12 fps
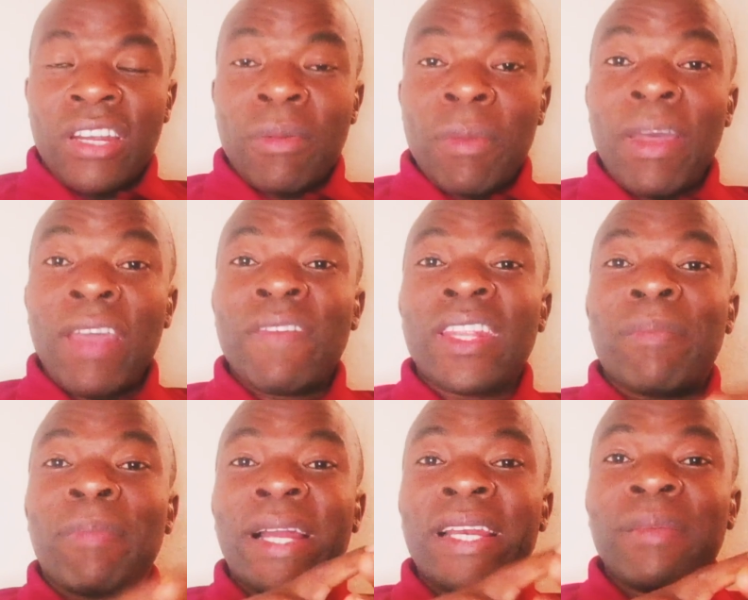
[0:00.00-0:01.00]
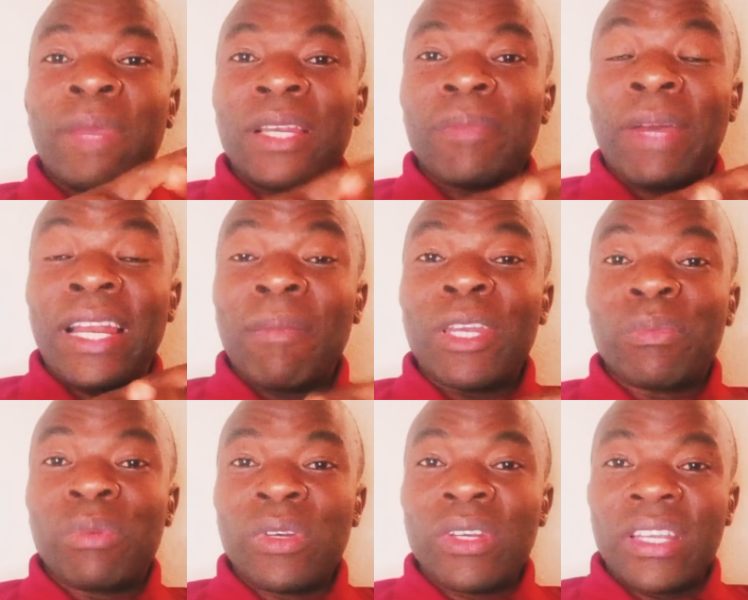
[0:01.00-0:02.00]
Remember even the
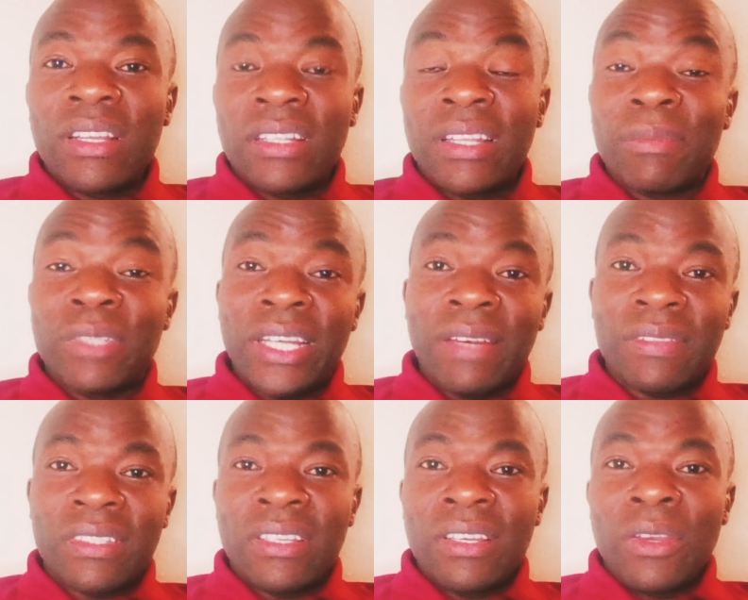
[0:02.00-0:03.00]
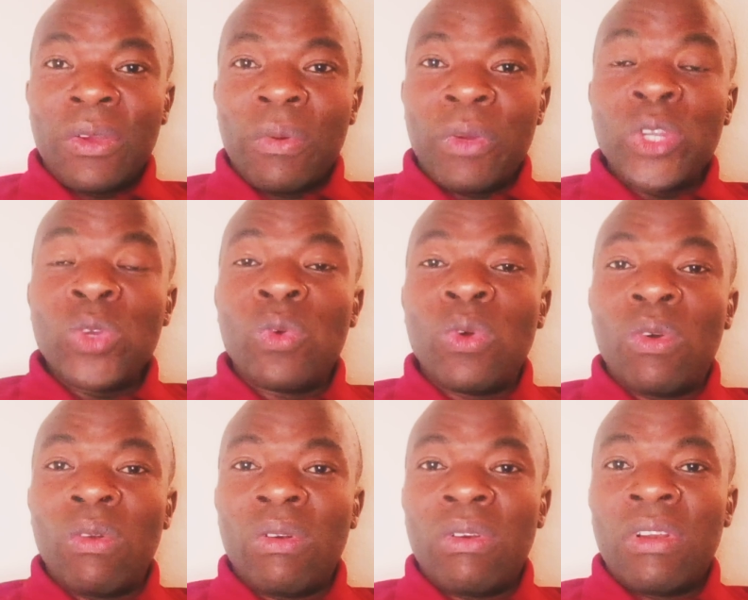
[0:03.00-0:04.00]
parliament building themselves. When you
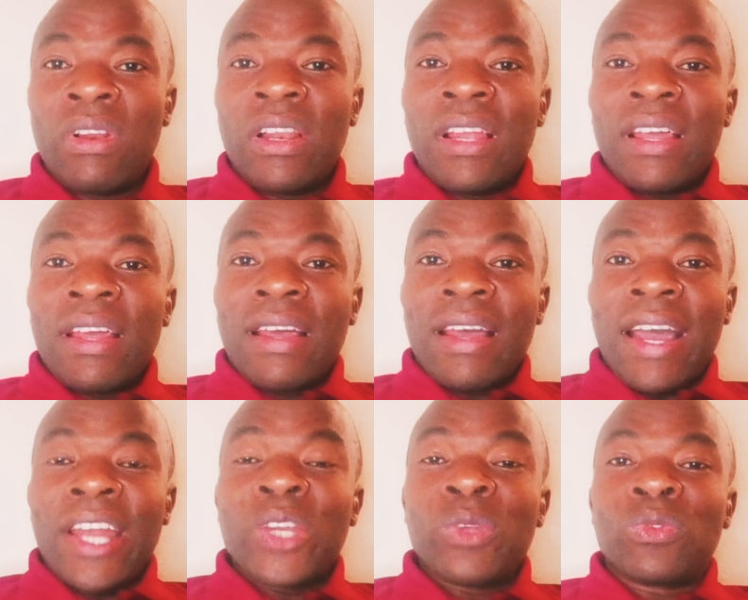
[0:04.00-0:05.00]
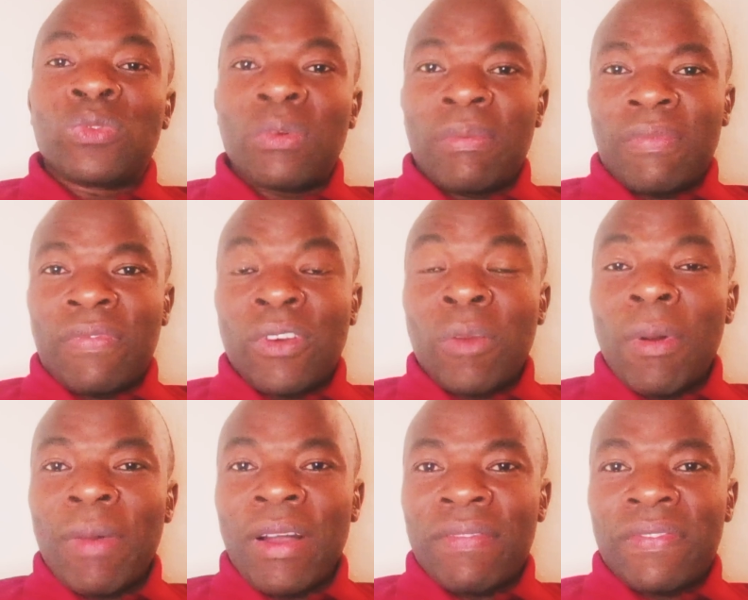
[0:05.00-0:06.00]
Google and you zoom from
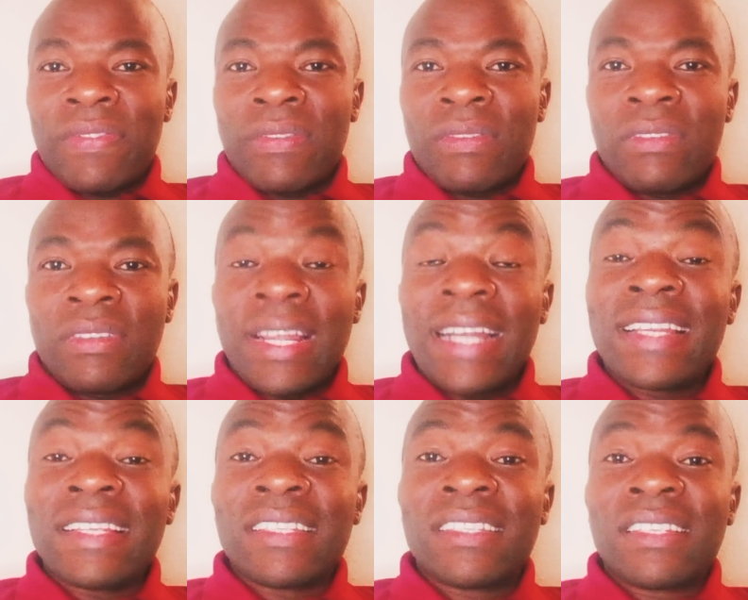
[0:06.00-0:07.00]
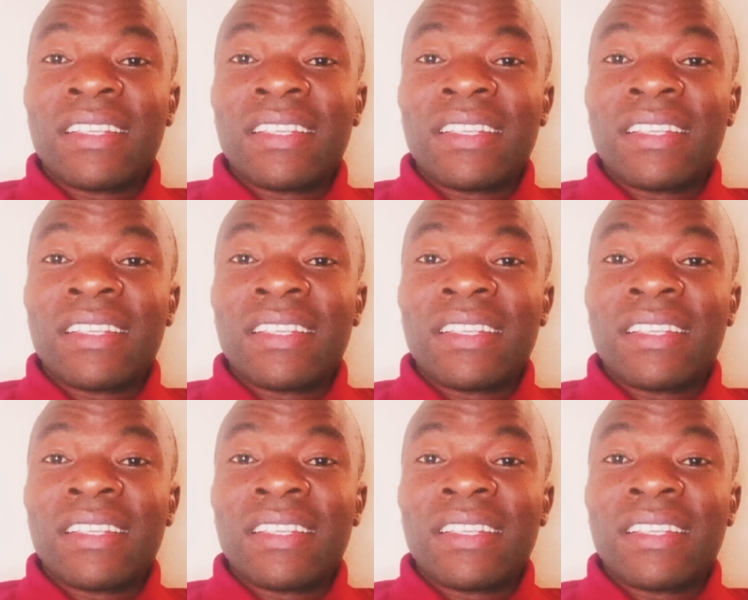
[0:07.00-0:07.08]
above, that is,